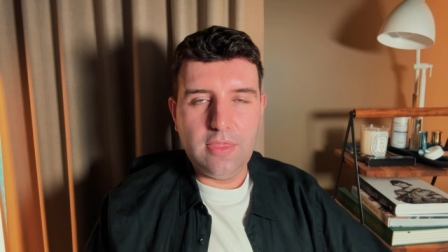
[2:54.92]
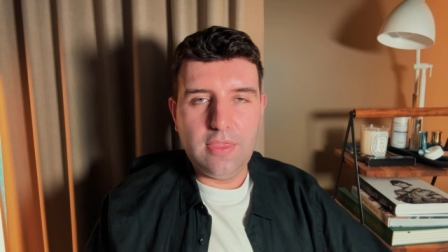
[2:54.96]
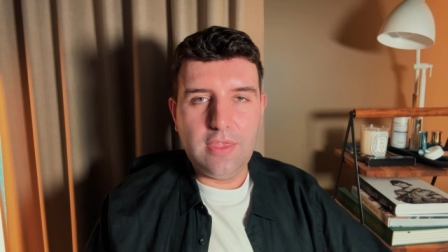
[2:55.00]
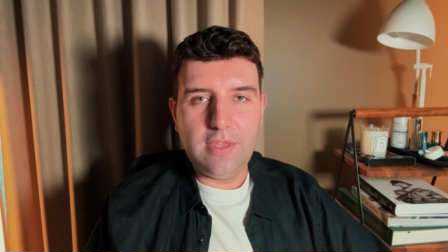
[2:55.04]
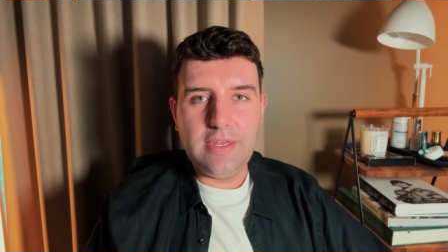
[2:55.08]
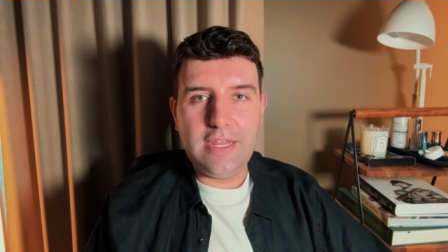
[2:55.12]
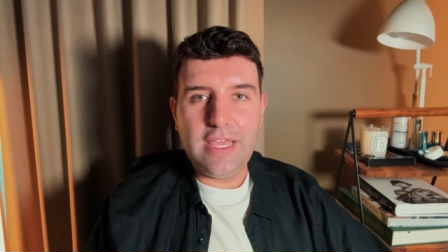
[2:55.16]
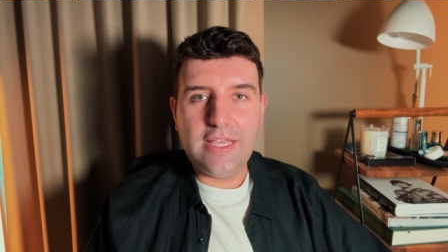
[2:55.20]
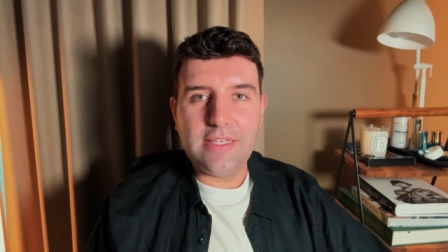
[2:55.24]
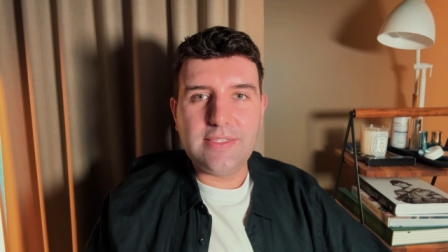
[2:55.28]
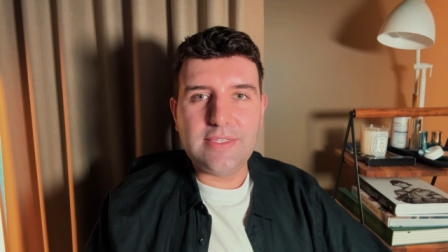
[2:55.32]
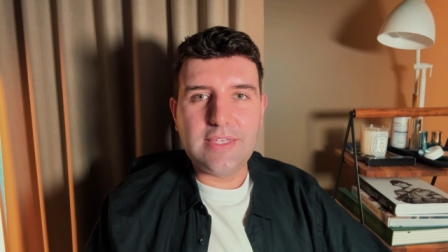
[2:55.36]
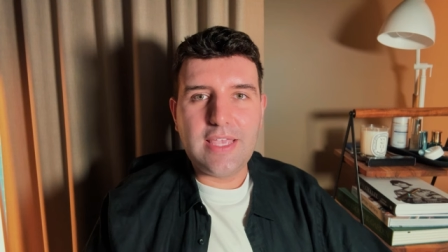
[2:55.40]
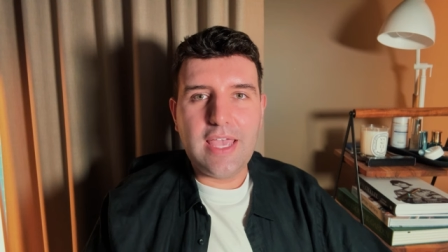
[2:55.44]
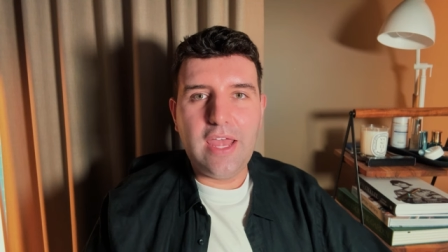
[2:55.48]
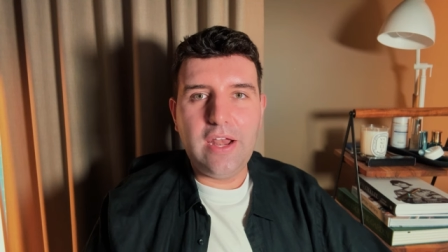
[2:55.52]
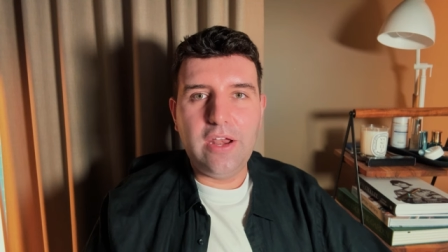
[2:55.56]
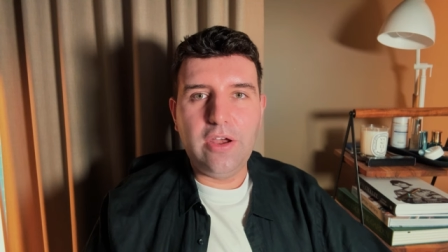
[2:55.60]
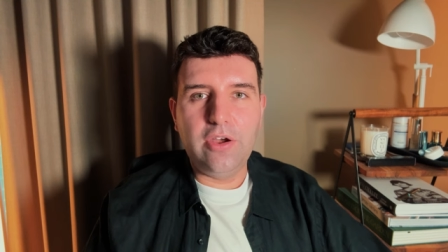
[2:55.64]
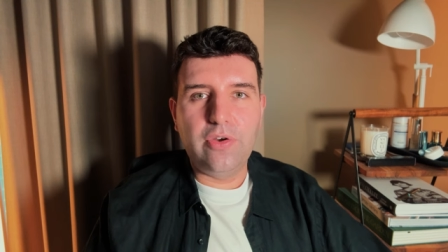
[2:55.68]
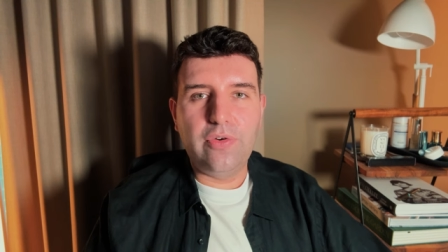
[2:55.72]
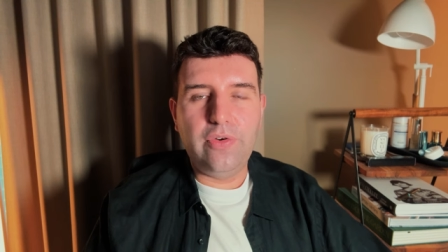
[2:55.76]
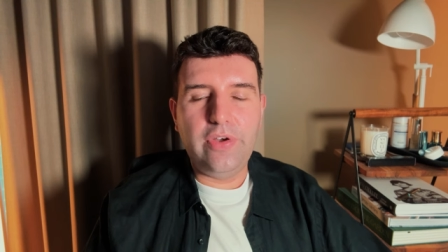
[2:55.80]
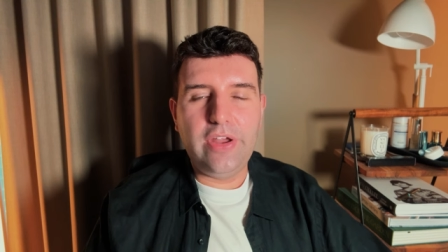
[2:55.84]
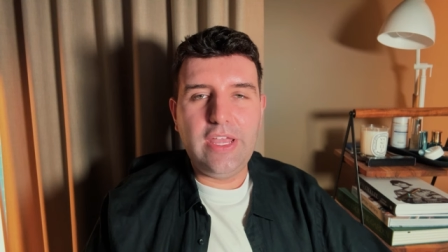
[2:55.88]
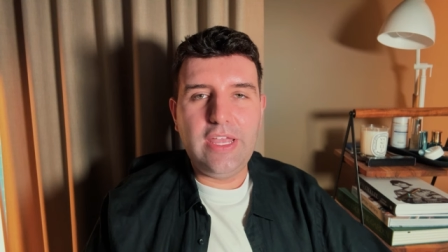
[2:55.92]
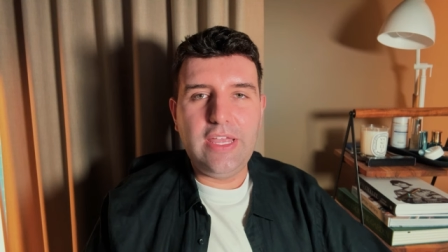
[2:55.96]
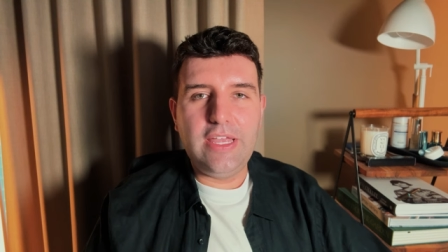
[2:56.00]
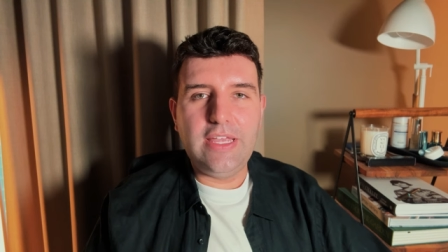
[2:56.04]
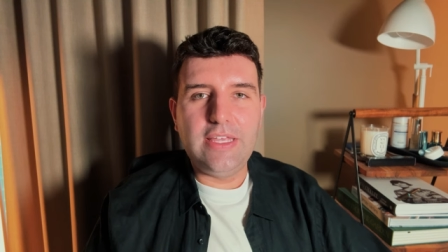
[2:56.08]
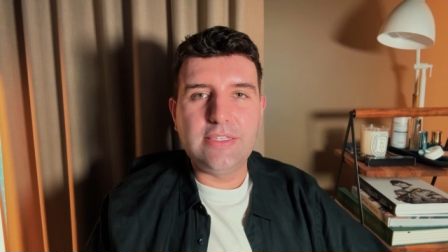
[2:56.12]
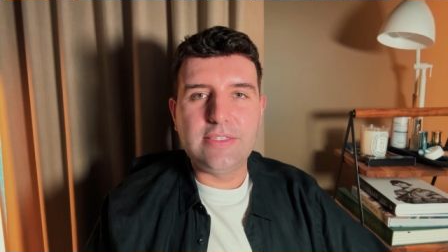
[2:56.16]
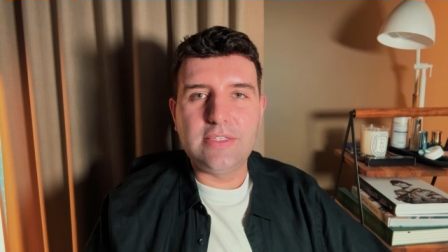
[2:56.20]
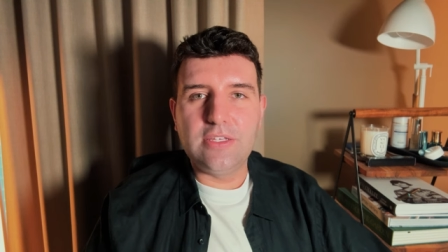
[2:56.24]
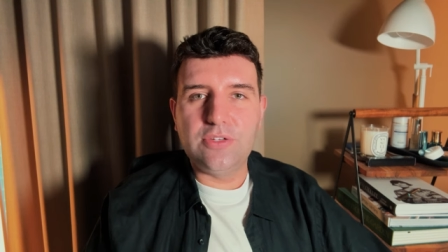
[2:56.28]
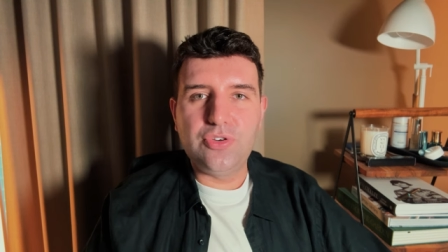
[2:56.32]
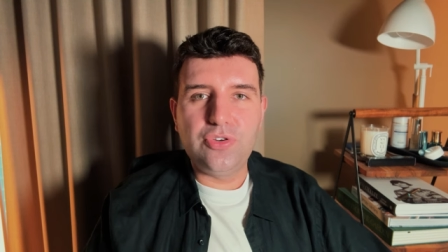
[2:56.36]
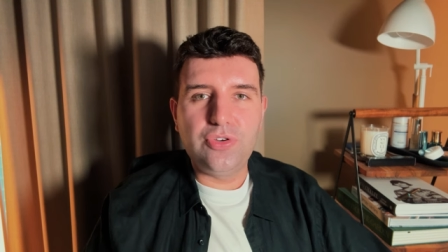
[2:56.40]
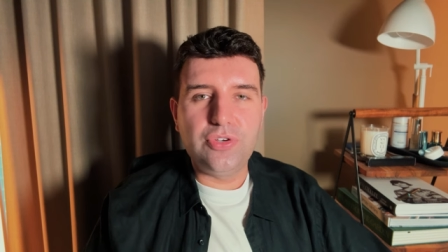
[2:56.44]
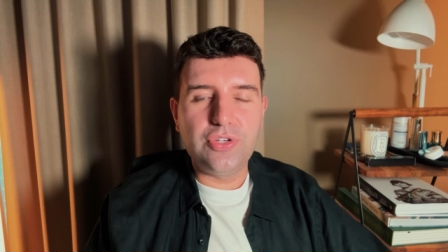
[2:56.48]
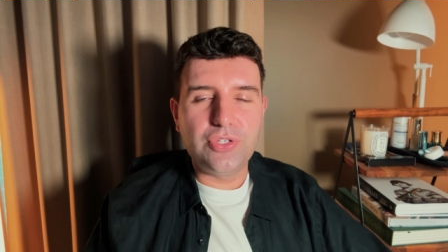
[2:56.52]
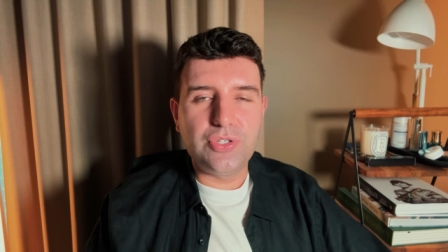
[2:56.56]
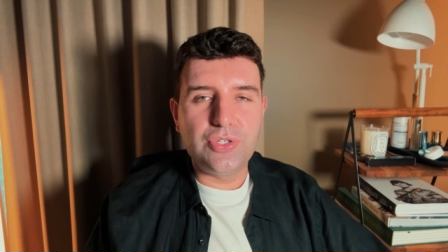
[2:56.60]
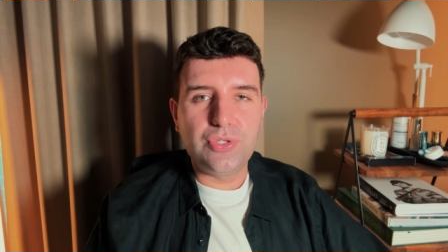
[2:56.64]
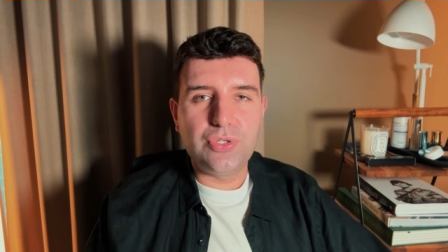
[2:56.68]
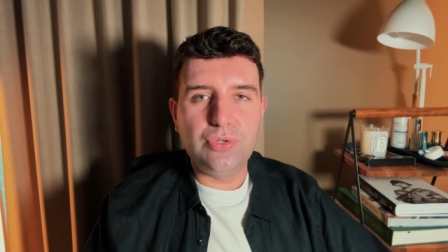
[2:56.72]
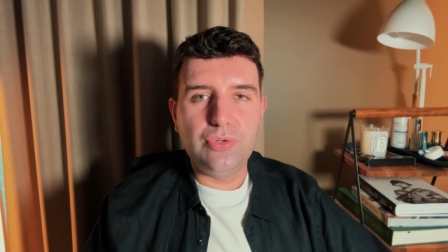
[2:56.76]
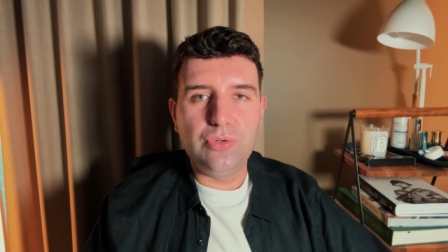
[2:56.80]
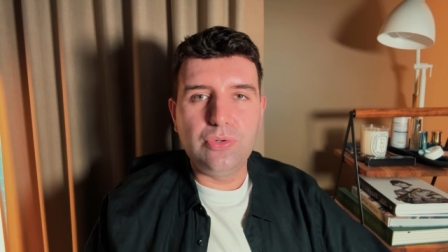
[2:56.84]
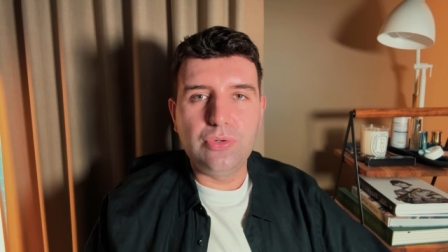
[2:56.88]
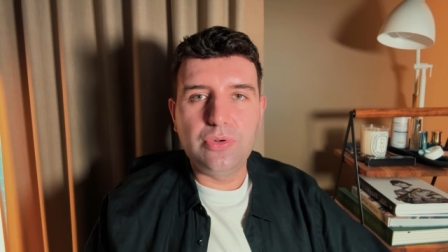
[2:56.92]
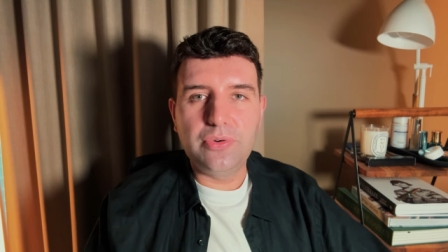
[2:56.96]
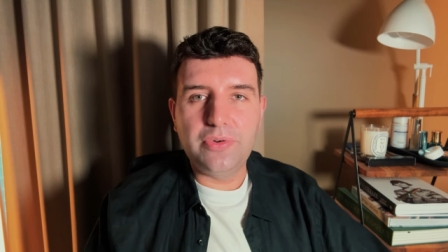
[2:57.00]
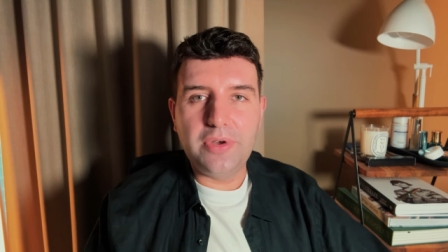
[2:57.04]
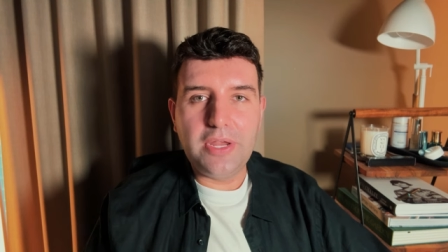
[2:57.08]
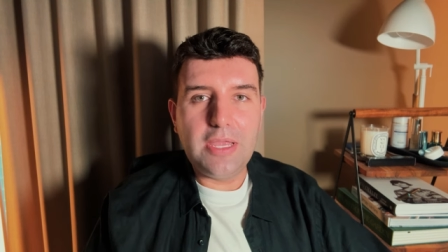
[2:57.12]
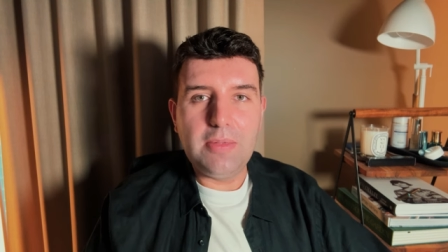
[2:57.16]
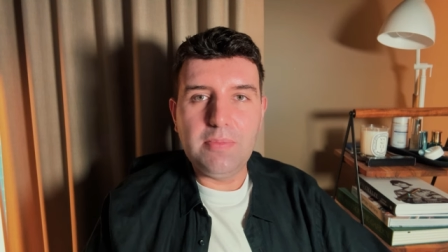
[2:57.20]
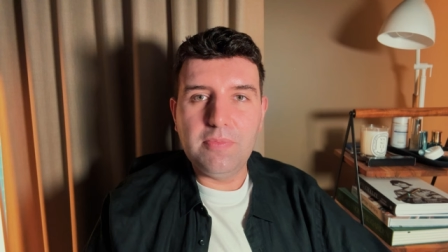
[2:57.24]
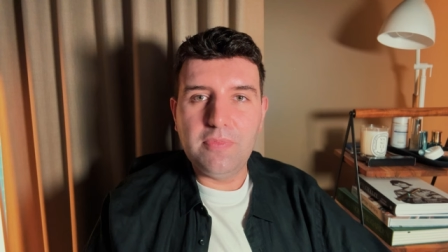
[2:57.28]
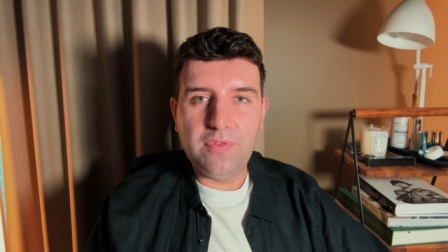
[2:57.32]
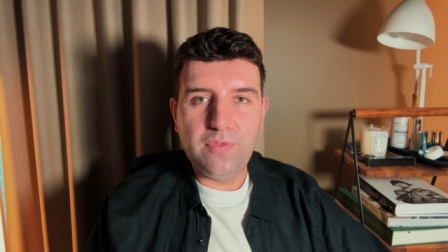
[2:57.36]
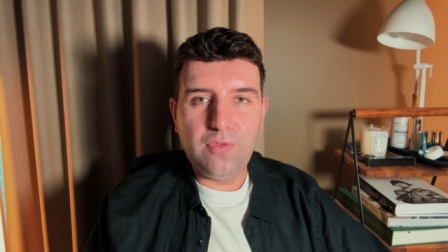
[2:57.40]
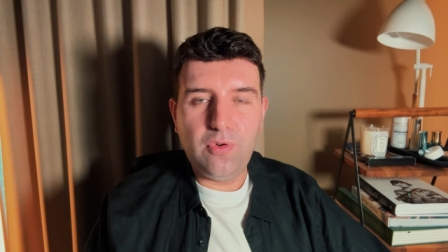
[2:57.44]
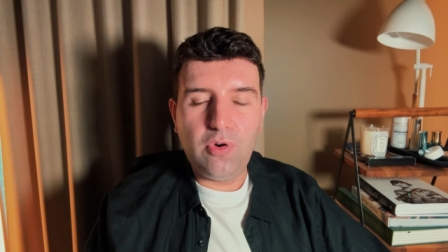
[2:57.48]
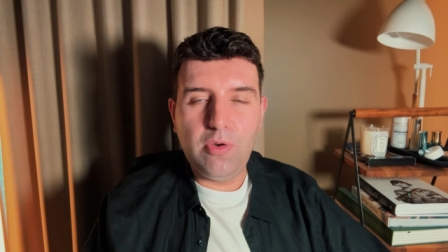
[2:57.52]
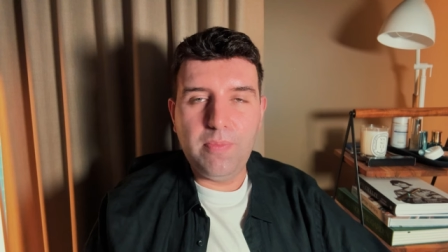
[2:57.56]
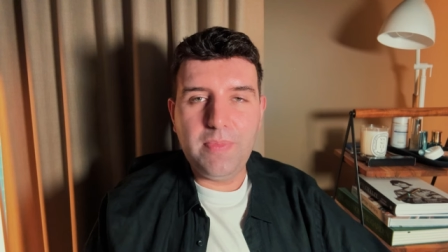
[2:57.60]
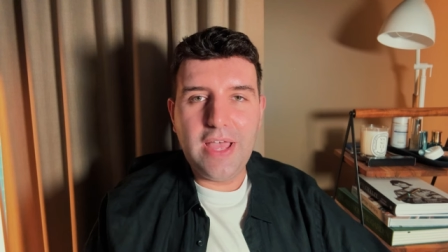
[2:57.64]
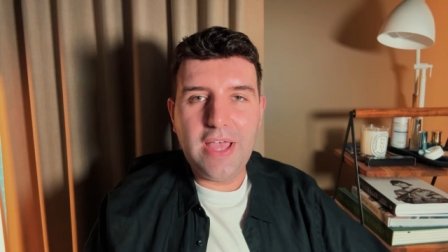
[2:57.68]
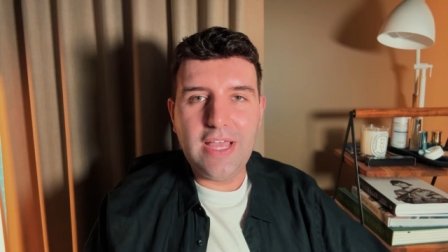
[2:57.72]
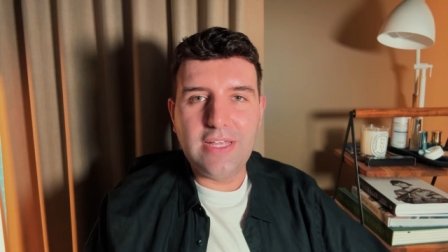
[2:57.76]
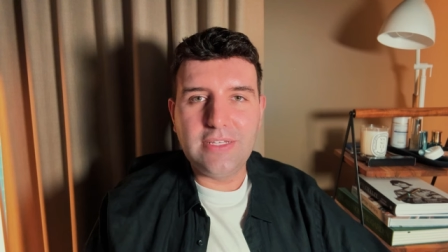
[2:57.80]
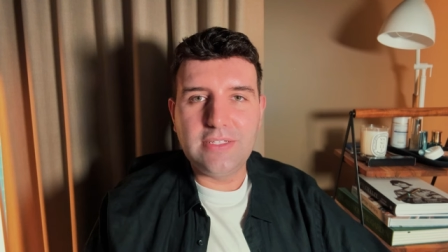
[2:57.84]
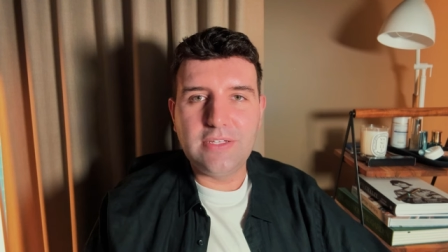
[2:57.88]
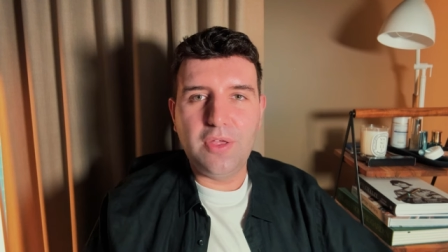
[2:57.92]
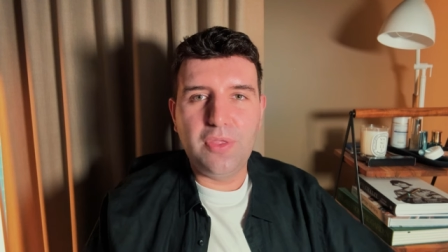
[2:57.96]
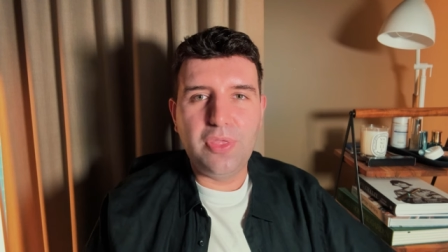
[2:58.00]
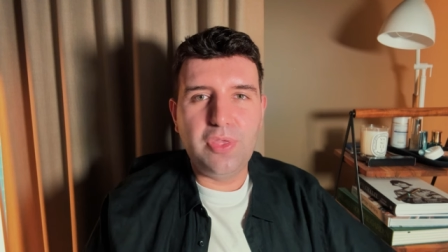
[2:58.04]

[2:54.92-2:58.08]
The next category is a traditional cream format.